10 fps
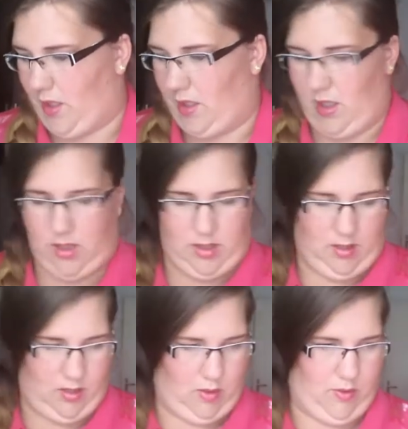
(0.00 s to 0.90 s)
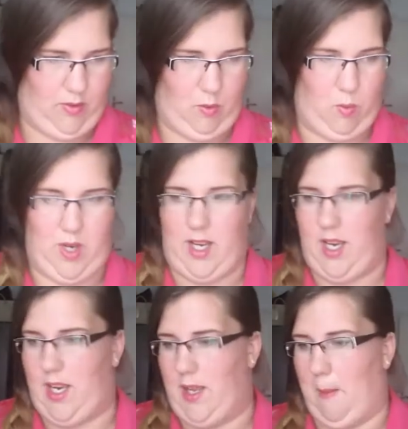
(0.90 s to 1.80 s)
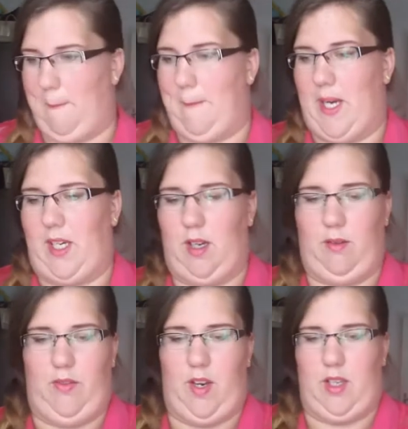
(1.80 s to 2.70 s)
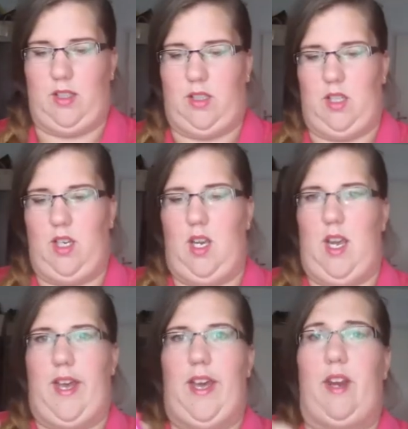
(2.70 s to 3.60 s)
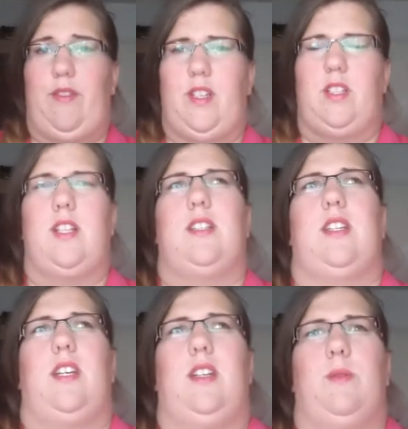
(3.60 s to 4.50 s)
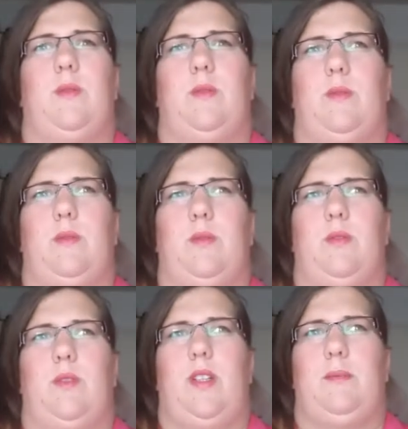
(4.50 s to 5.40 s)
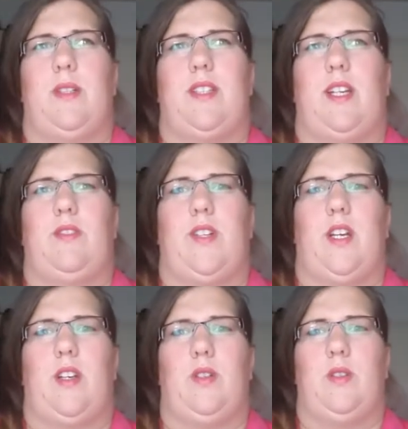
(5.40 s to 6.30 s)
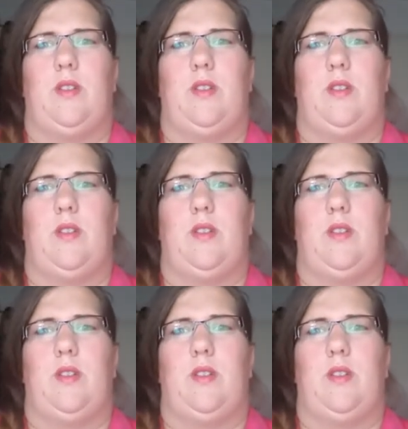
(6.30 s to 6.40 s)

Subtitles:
Start off with makeup first, and I featured this in, I think, my second video